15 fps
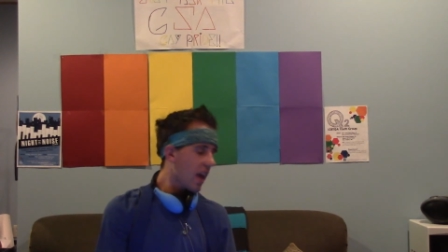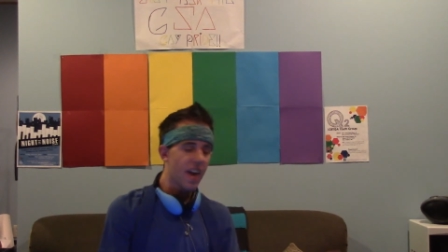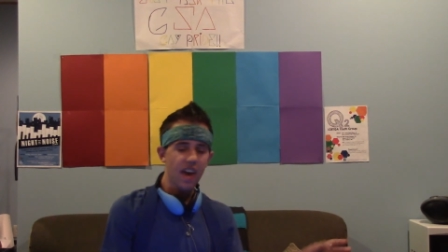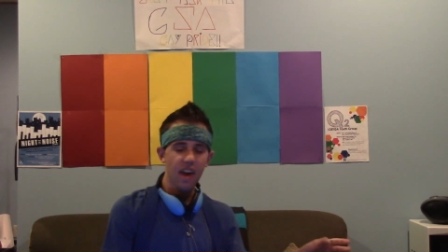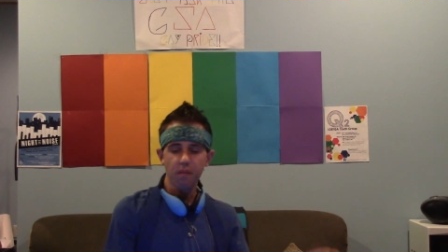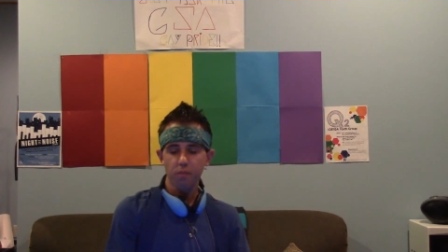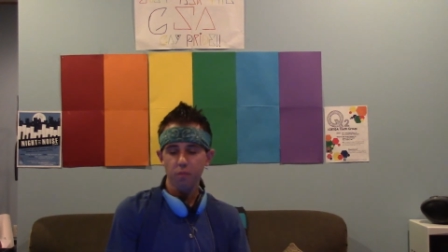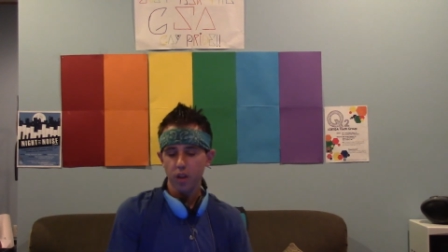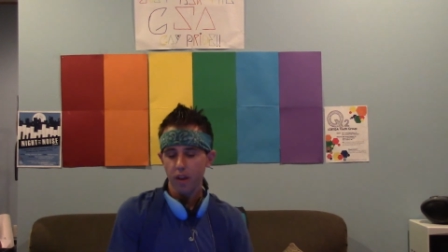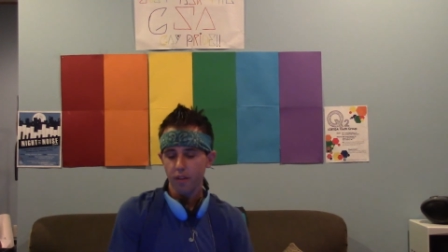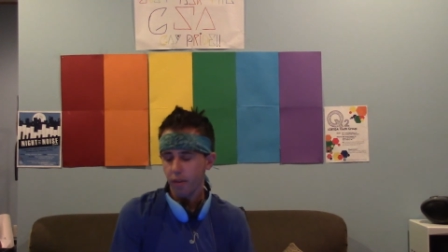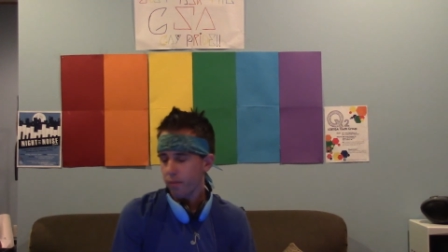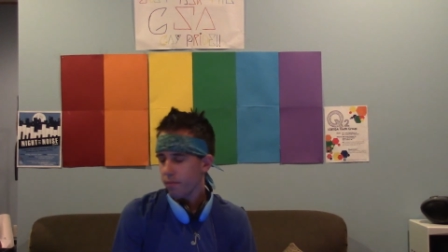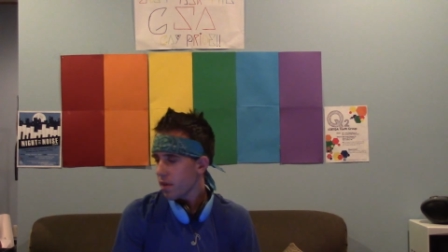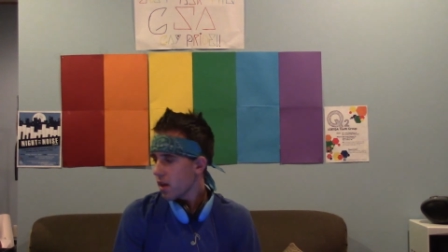eh,
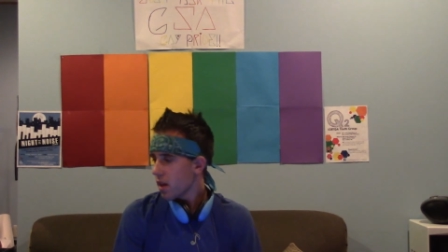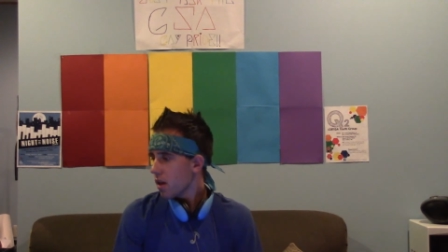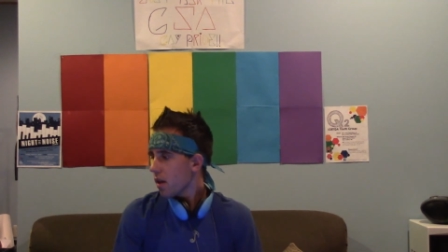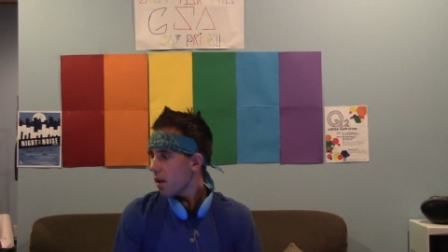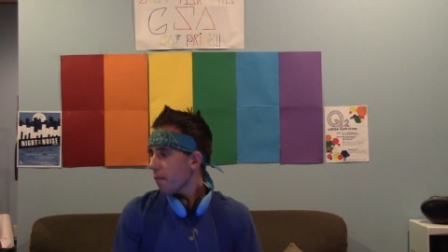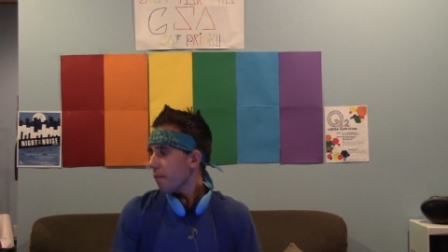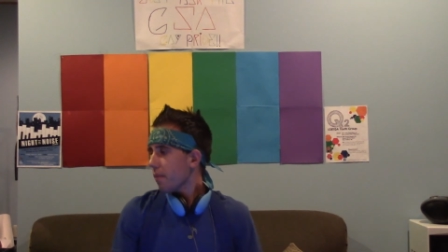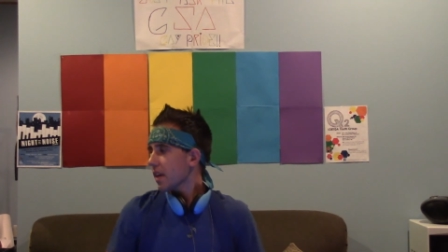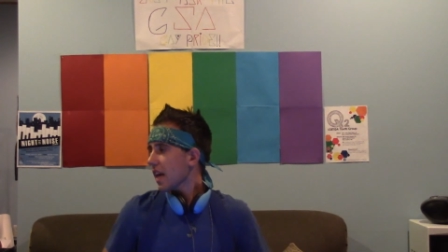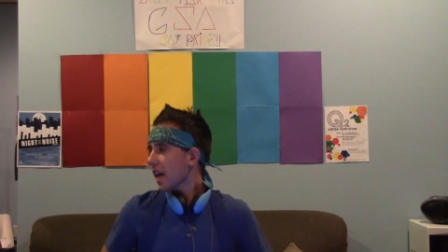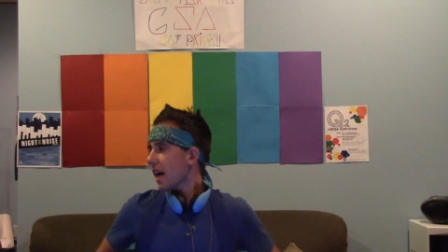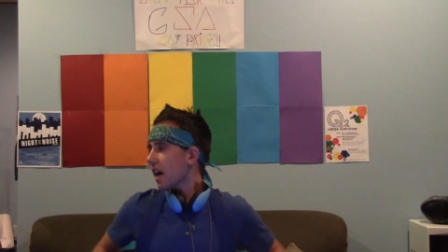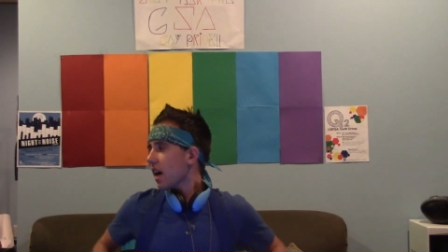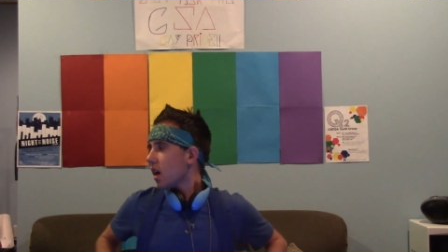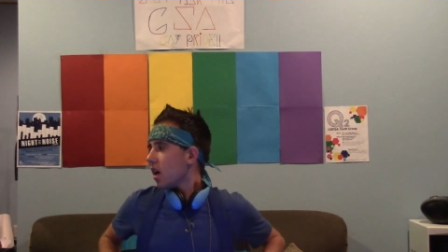whatever. But
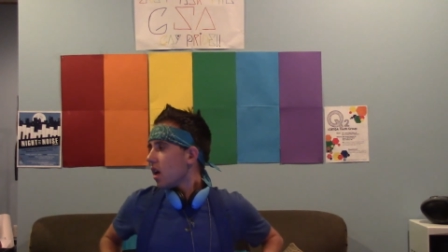yeah,